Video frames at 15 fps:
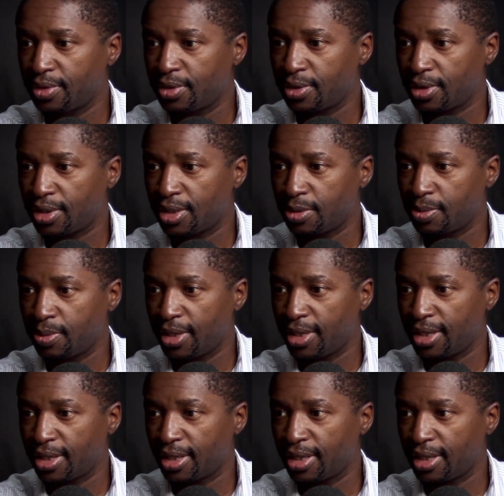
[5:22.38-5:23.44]
So let's
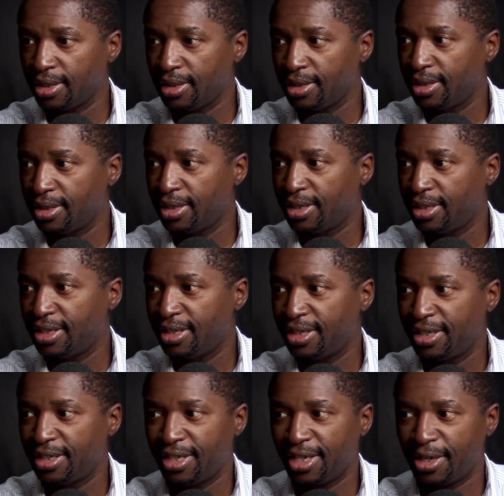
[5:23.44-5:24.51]
play it again.
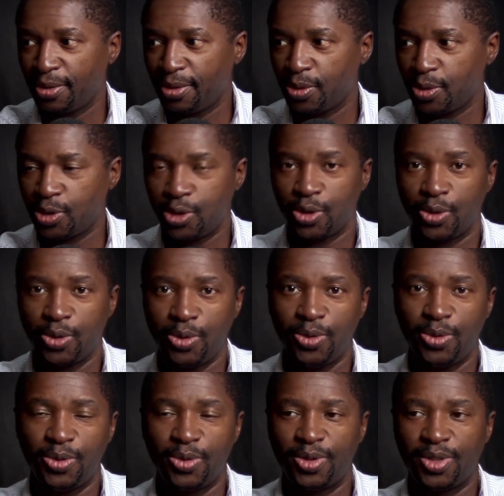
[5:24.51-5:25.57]
It will show
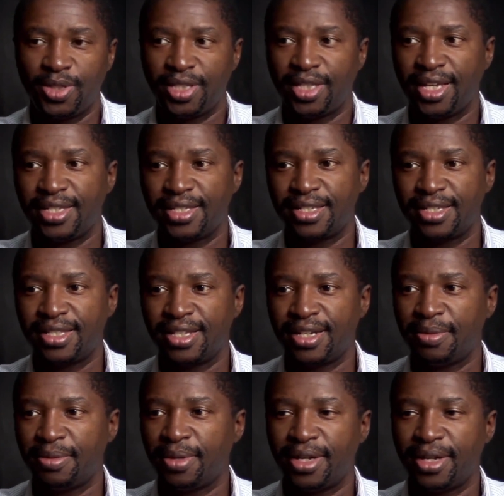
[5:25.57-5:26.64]
there's a
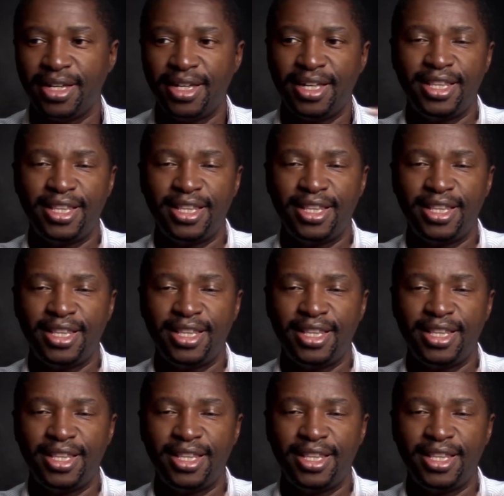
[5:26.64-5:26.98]
streamer,